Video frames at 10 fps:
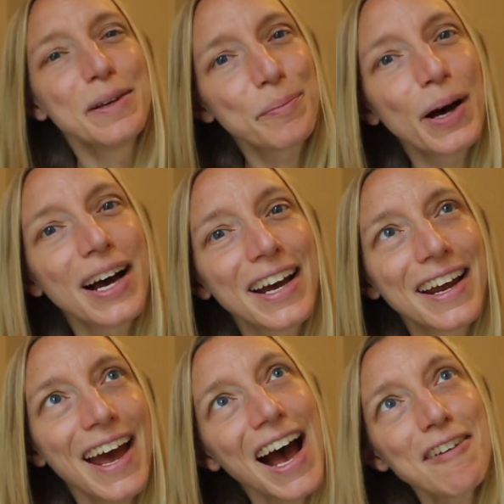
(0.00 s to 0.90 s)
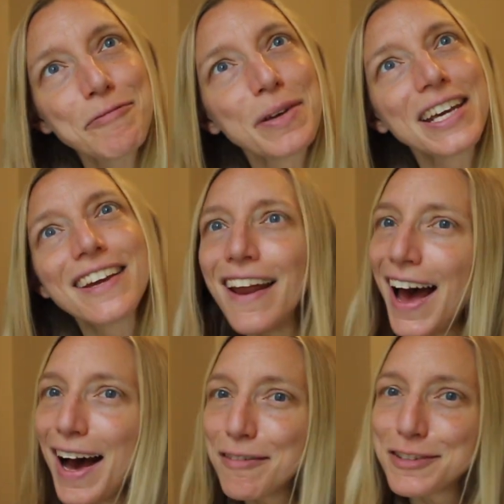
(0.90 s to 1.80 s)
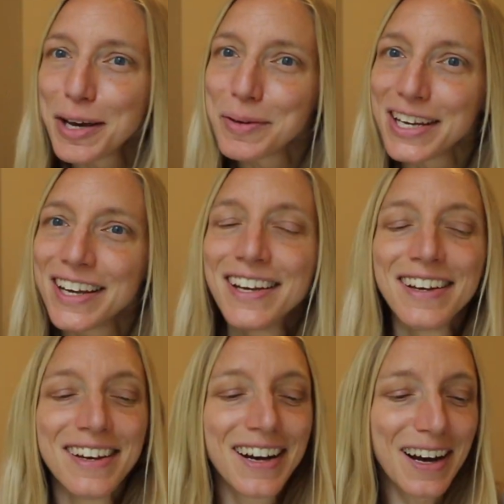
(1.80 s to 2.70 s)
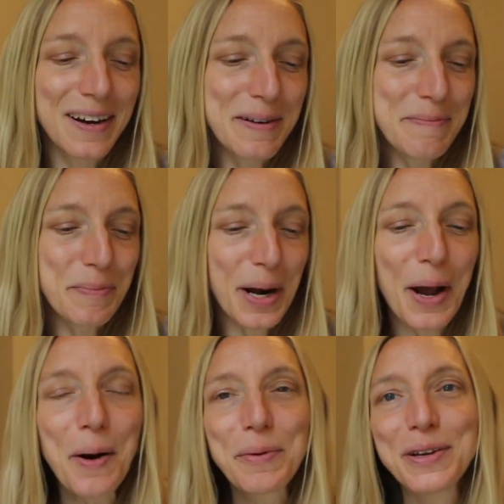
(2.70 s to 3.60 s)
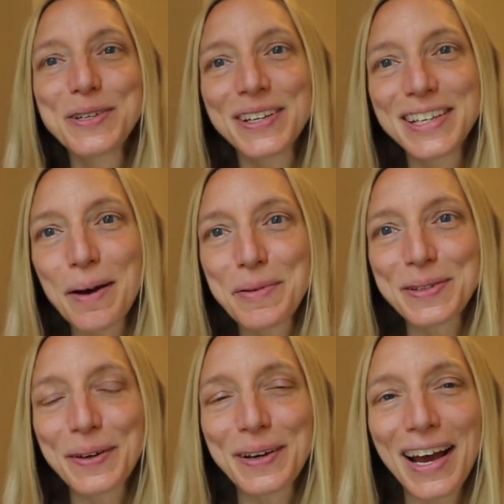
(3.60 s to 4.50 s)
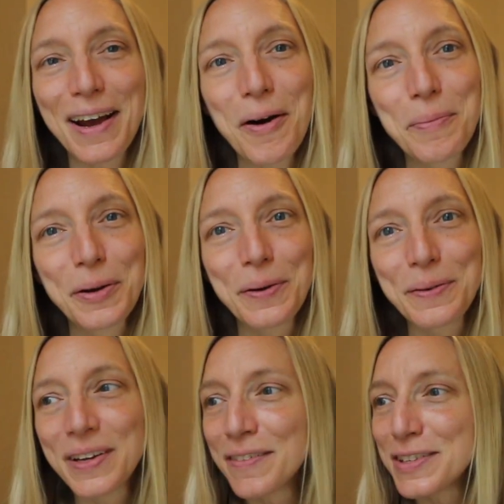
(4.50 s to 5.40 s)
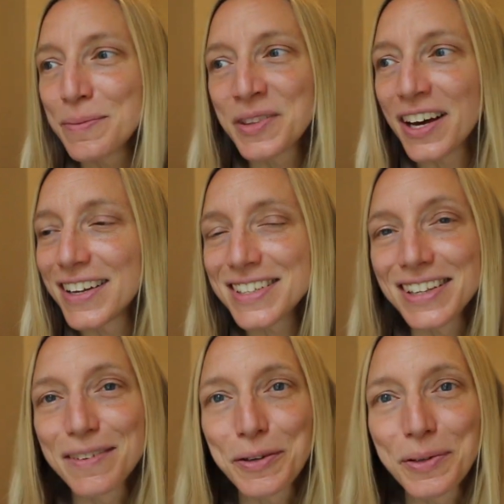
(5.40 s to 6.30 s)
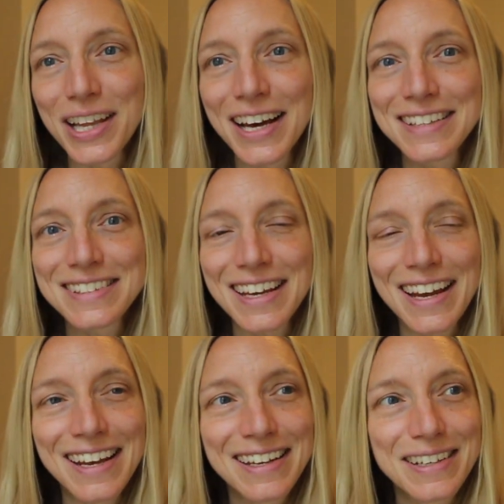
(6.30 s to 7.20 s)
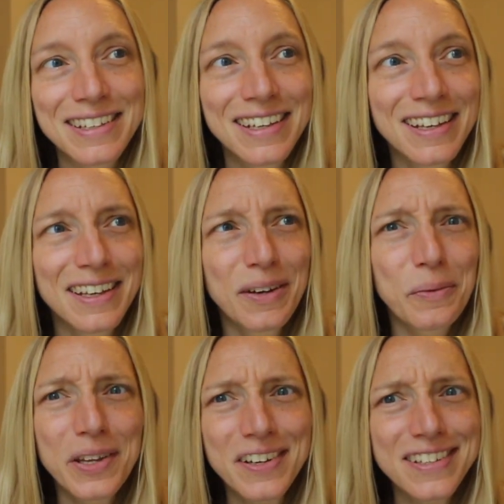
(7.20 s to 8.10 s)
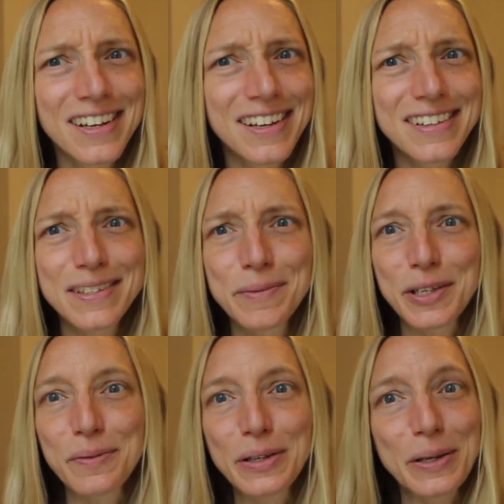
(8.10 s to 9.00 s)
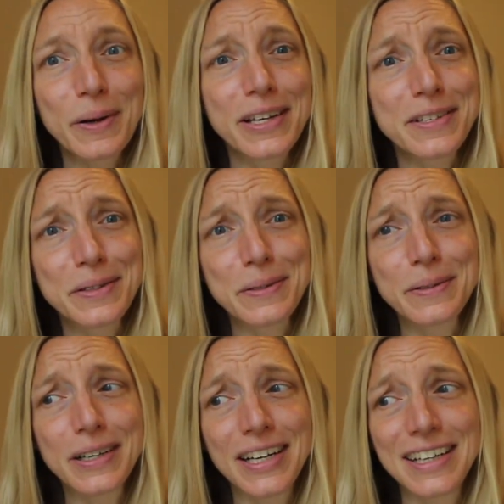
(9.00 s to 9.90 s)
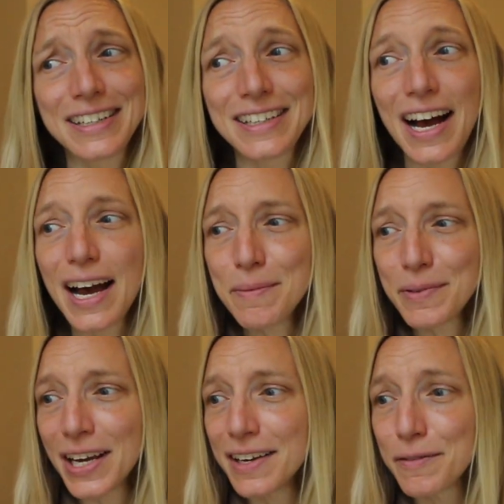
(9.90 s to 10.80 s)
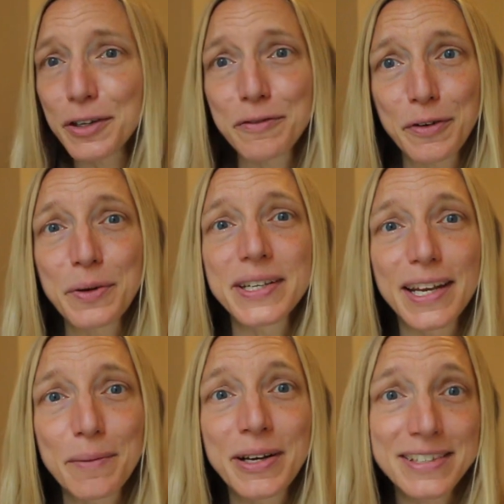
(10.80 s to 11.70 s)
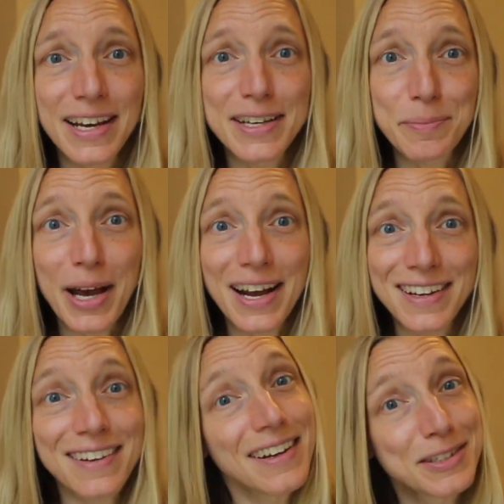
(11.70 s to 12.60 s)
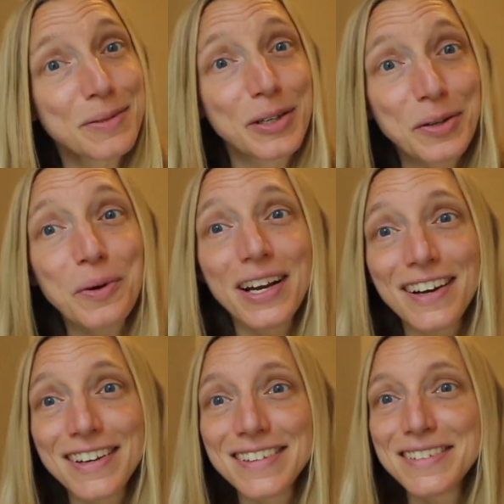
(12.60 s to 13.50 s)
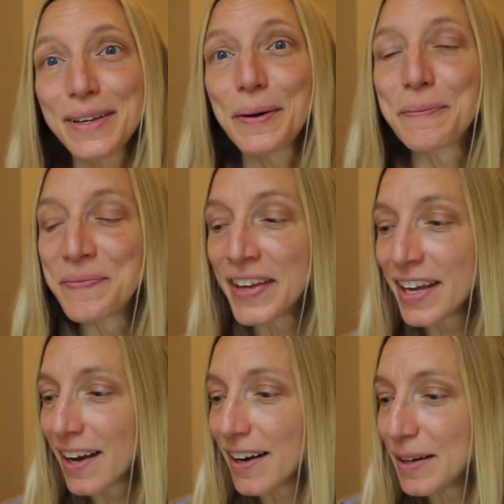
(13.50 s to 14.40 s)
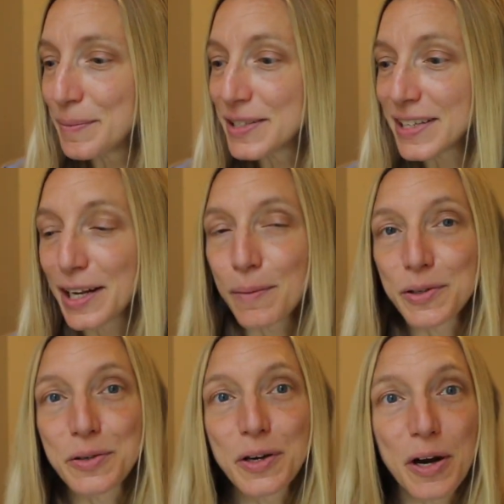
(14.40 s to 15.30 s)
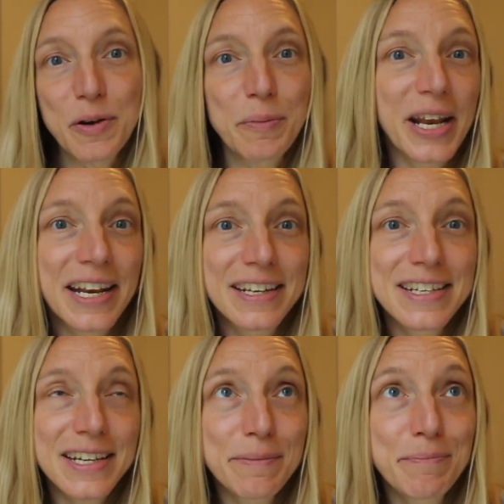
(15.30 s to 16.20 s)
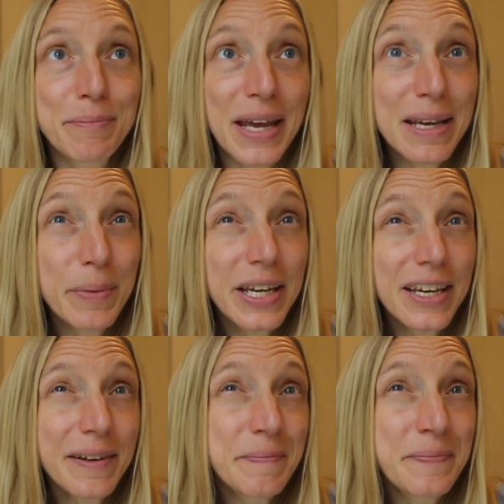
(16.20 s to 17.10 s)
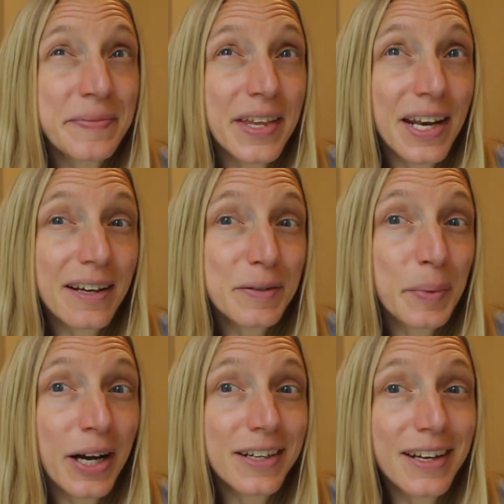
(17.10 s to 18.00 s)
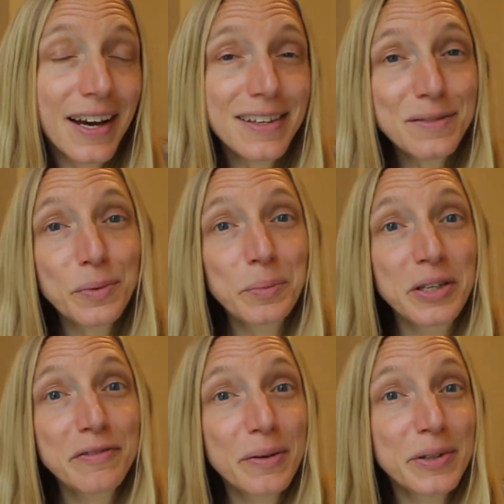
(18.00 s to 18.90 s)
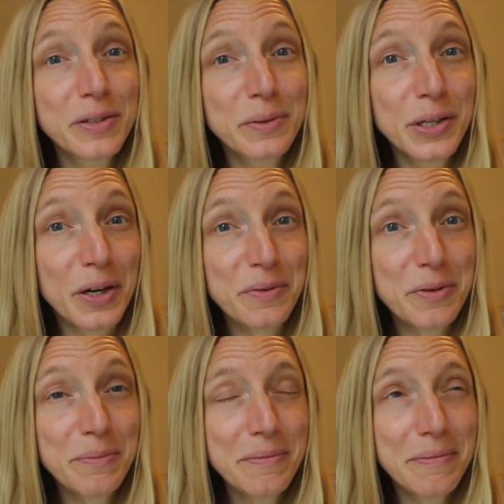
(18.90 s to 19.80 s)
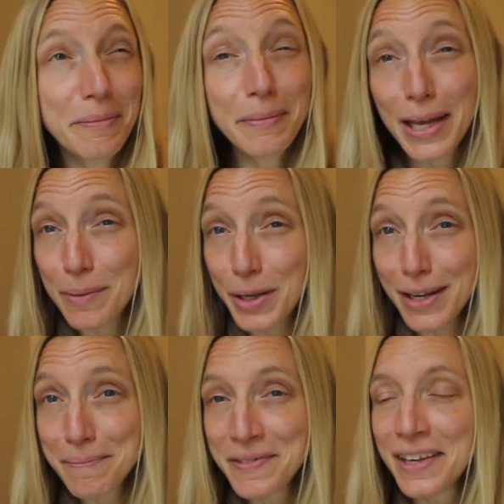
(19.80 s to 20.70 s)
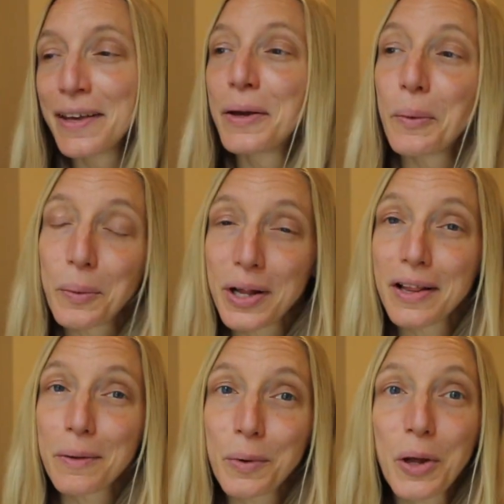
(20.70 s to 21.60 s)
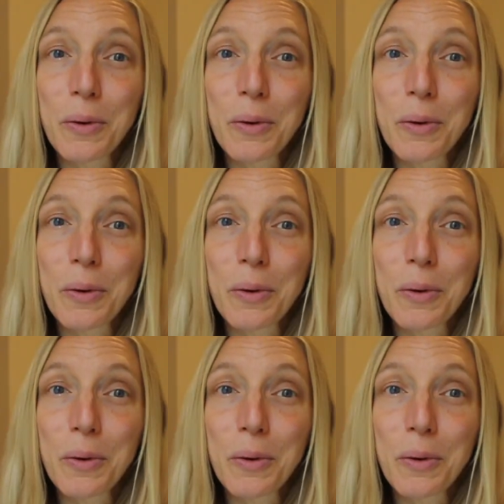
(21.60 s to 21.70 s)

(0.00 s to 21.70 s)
nip by half me and half Debbie, um, but I hope you enjoyed the episode. I hope you're given some thought to living with less and whether it's not, it's something you really want to do. Uh, I'm kind of looking forward to getting my stash back, to be quite honest. So, um, and setting up the new yarn room and maybe the next podcast will be from the new yarn room, maybe we'll, we'll